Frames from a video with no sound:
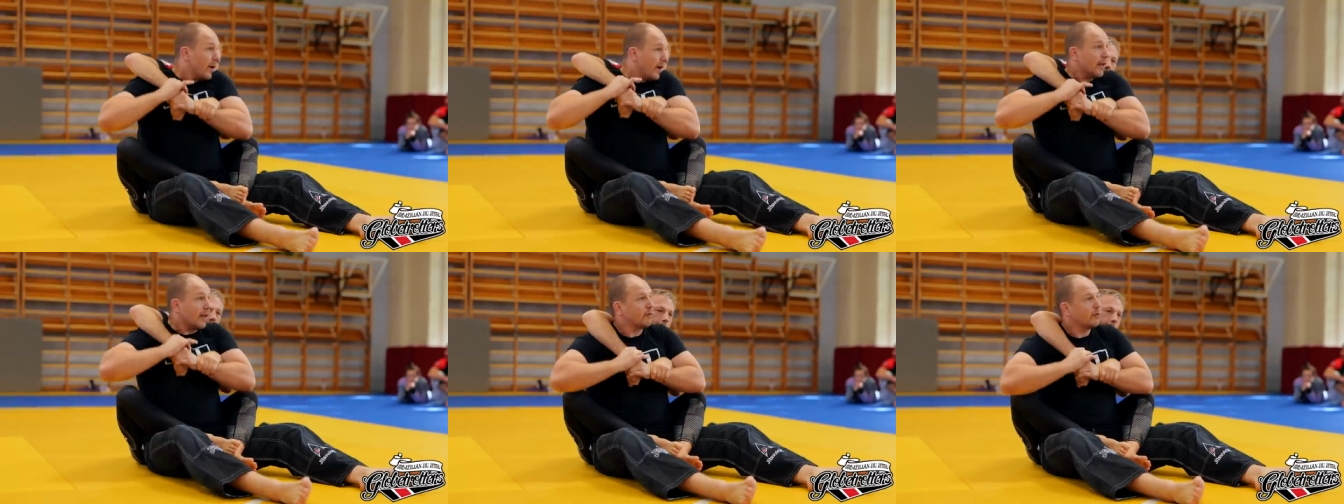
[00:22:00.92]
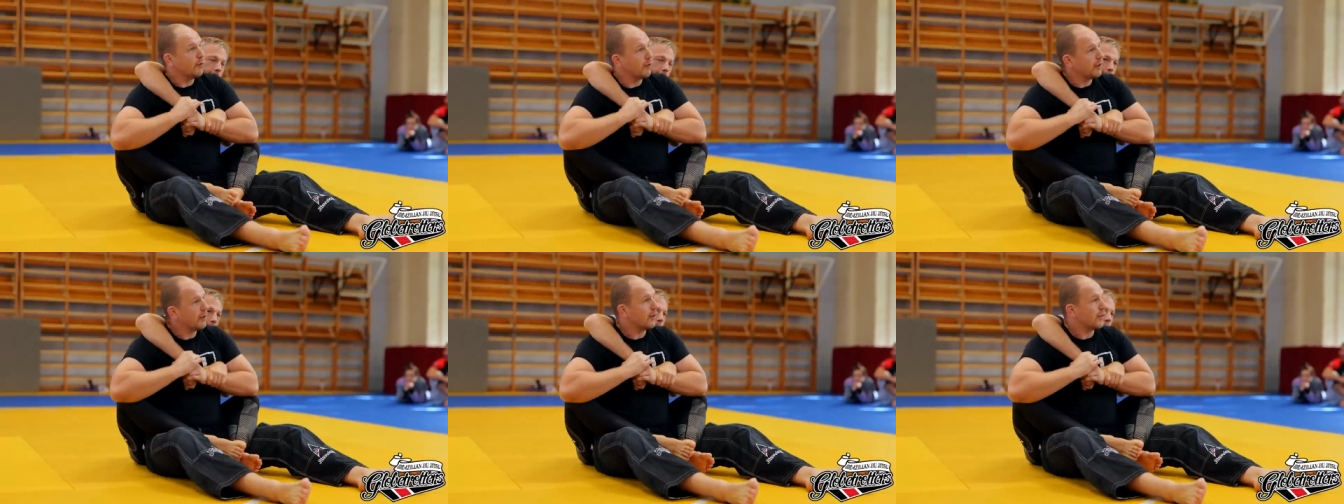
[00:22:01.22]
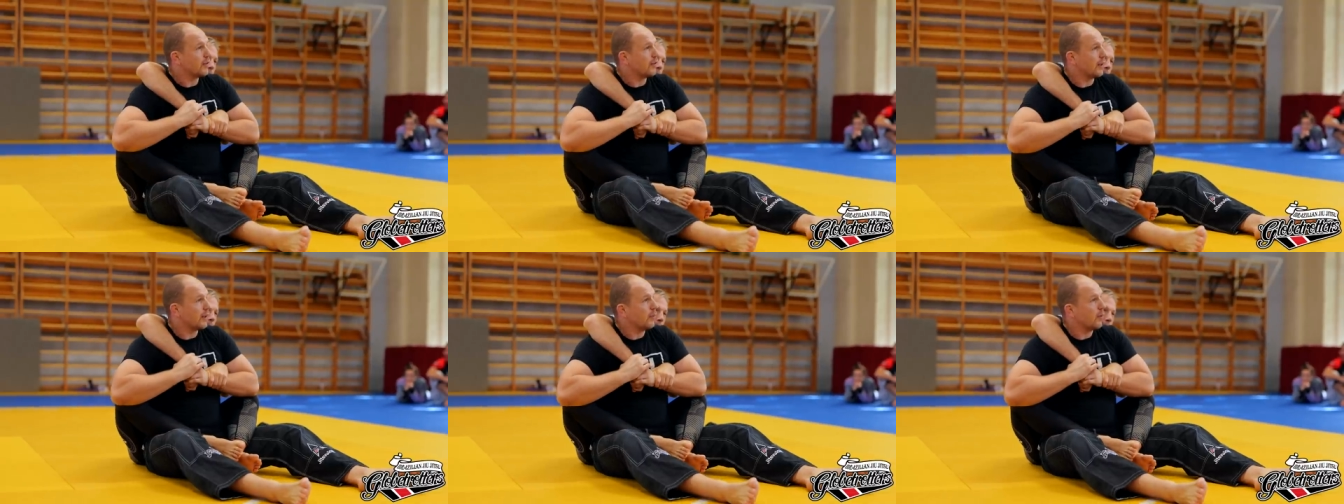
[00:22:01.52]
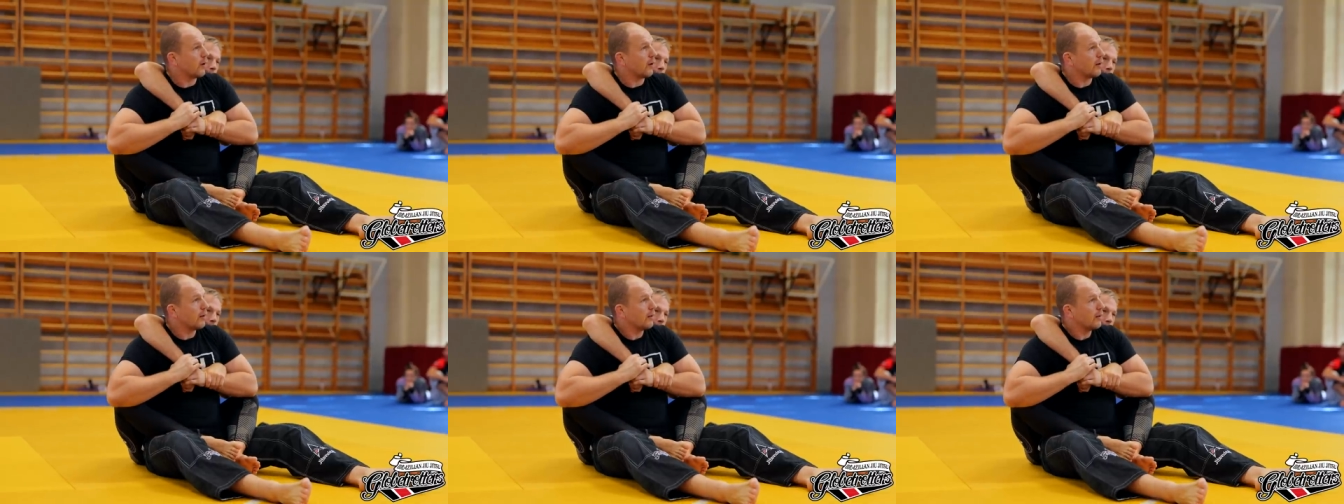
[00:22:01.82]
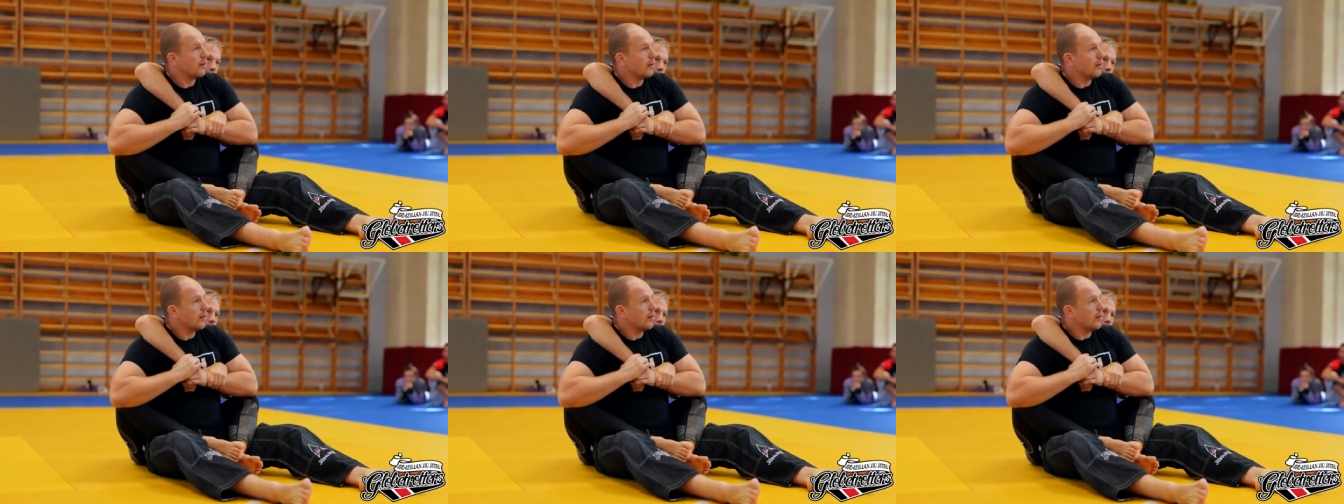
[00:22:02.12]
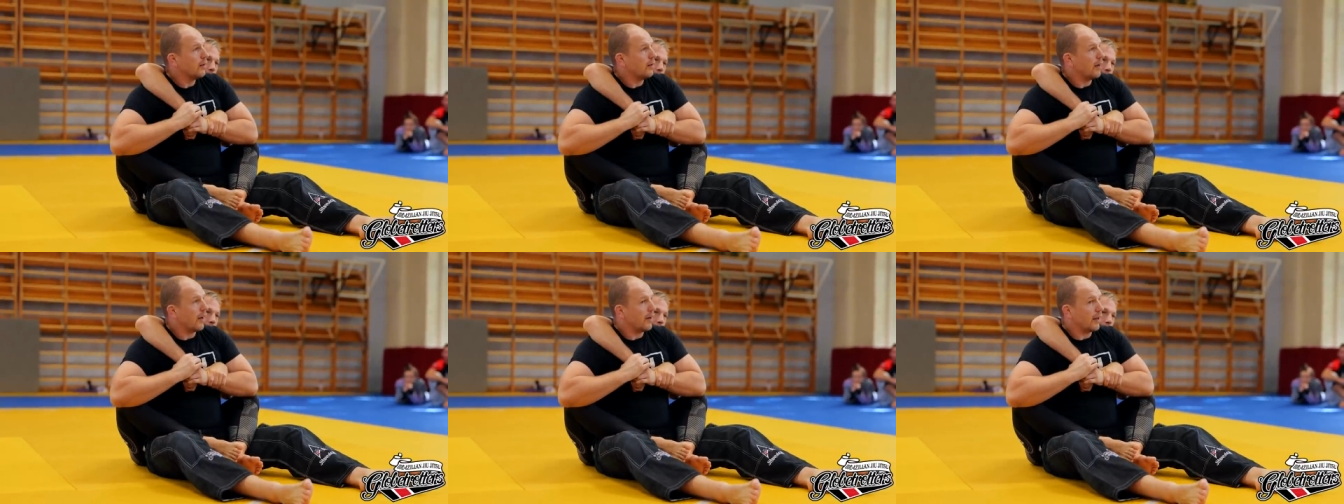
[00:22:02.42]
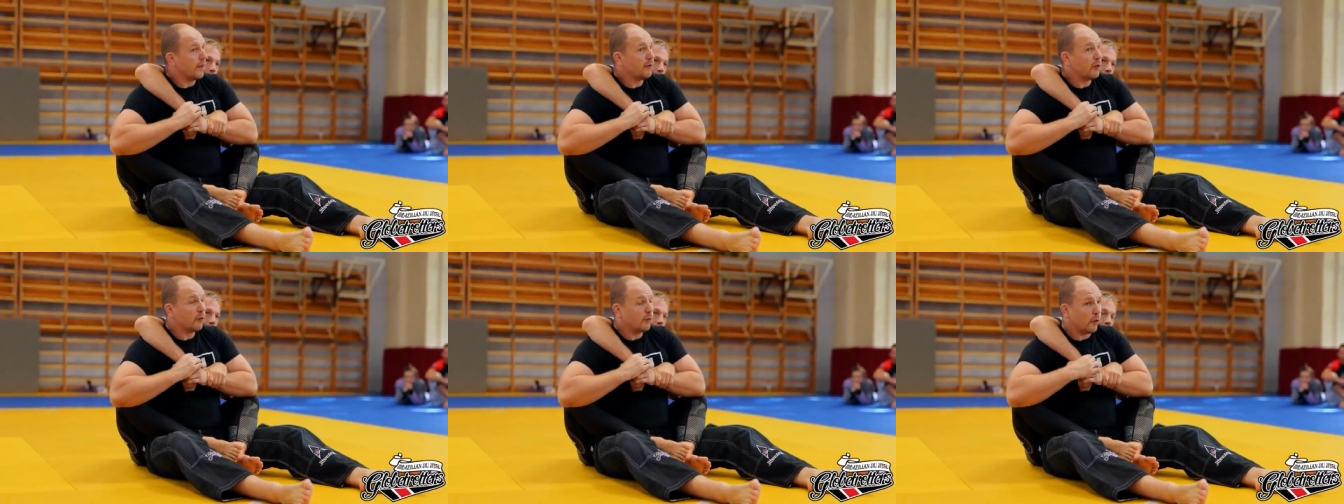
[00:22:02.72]
way of doing this anymore.
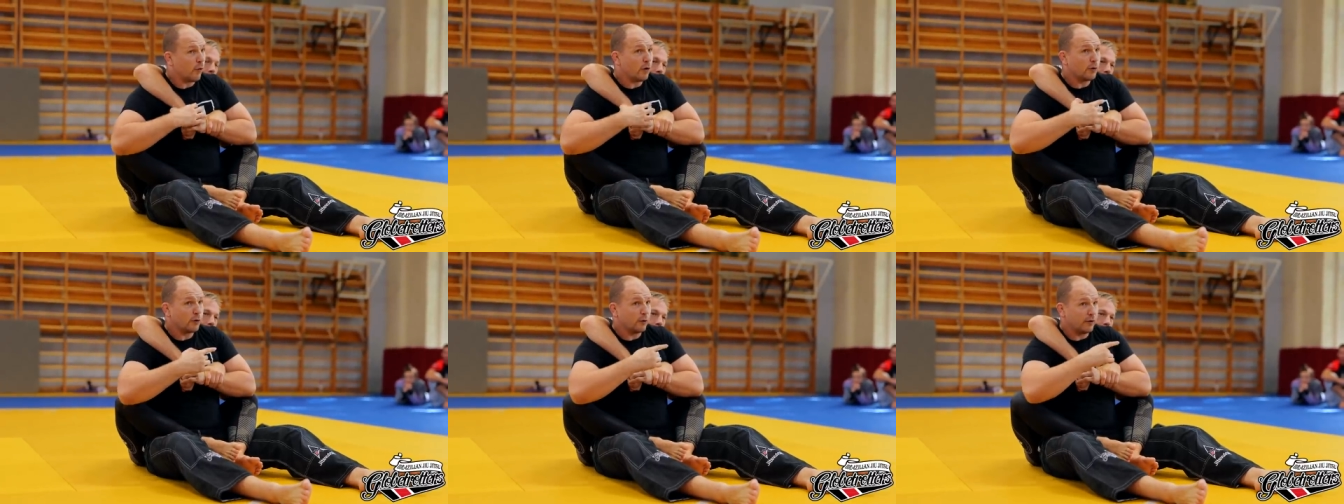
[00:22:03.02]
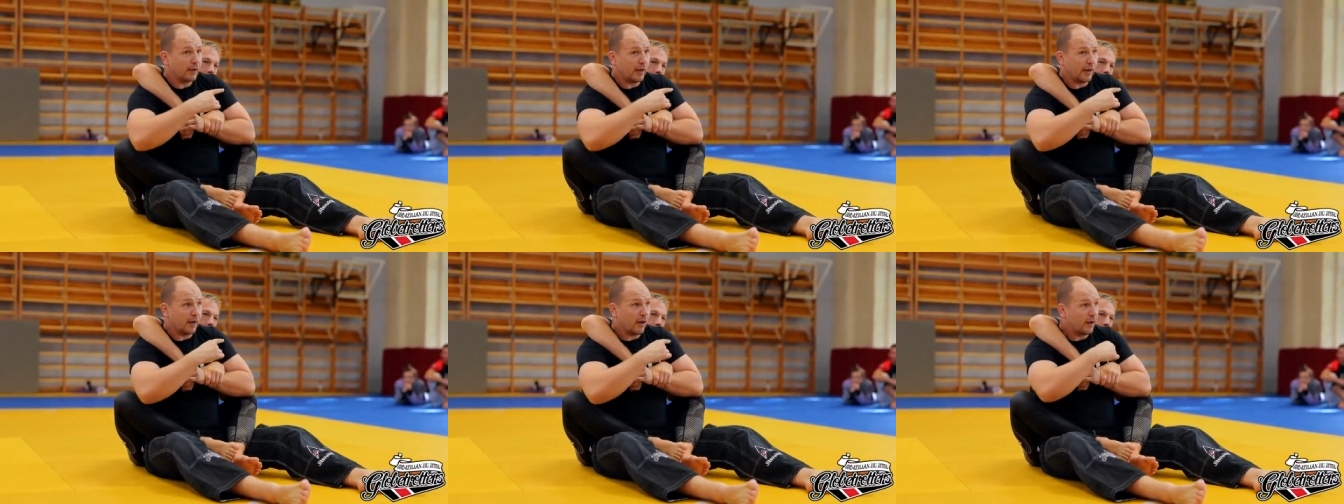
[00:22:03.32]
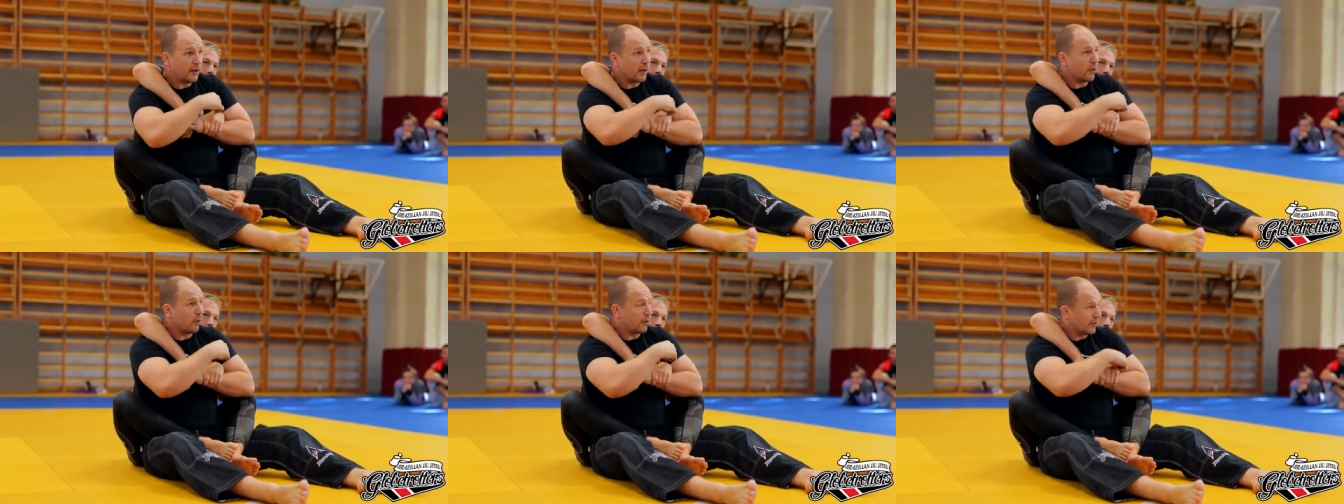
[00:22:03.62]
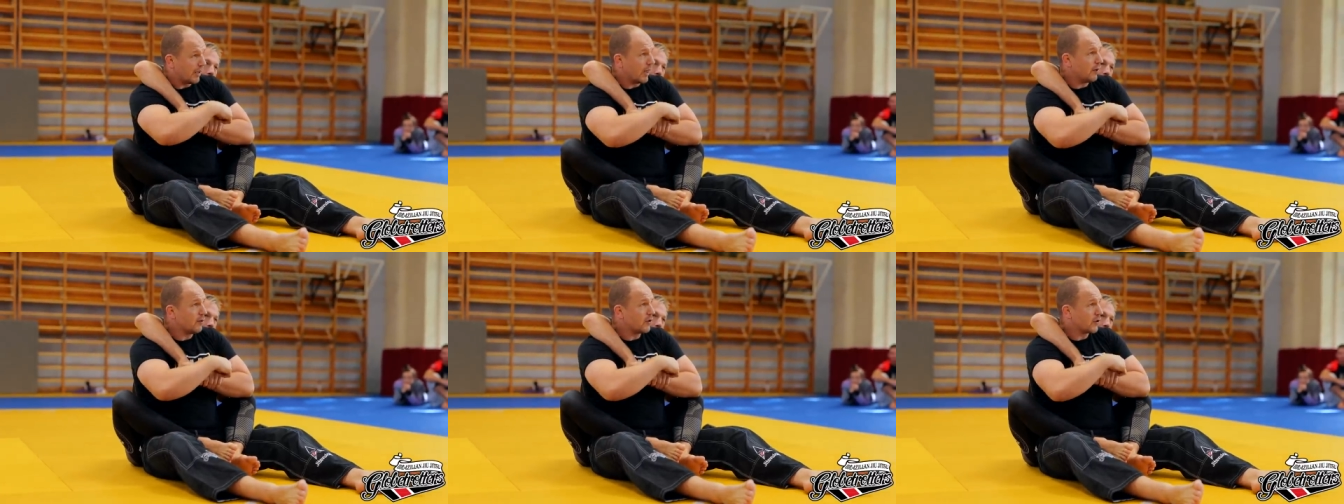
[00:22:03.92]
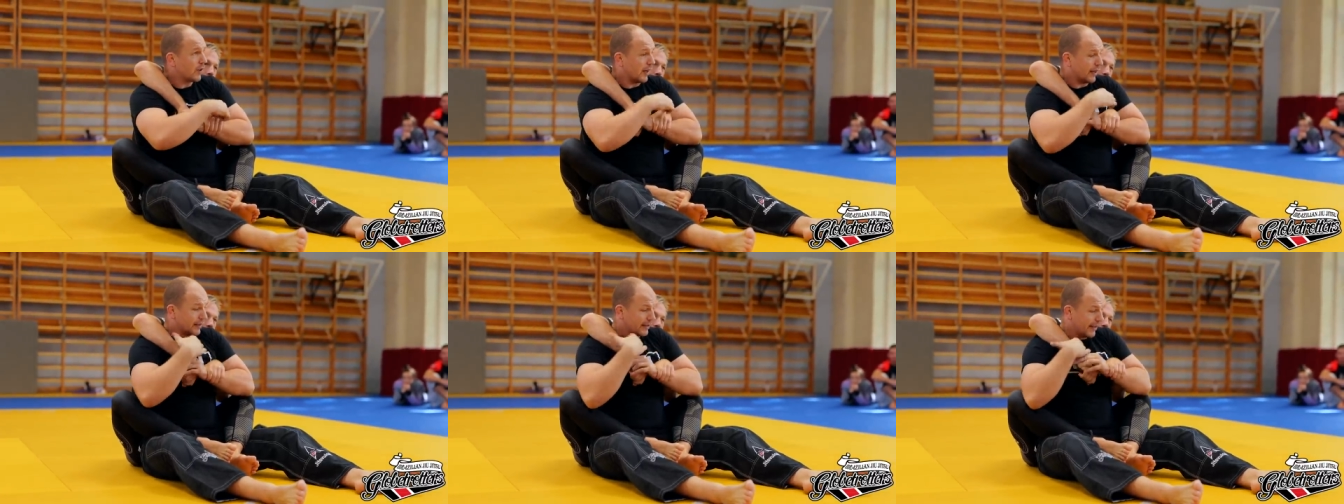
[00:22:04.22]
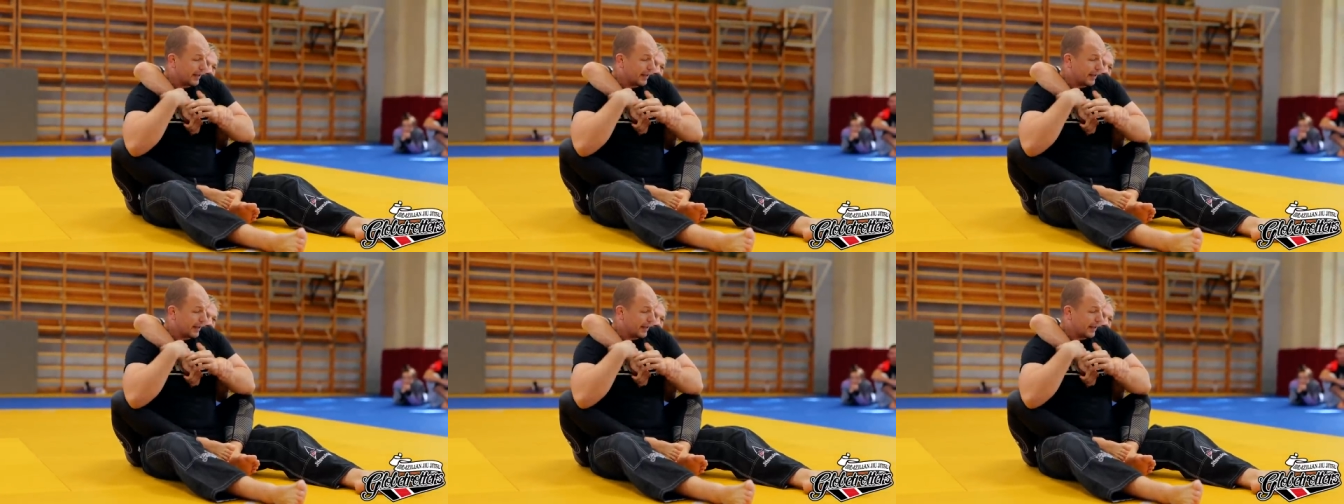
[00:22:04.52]
And if you fall to the underhook downside,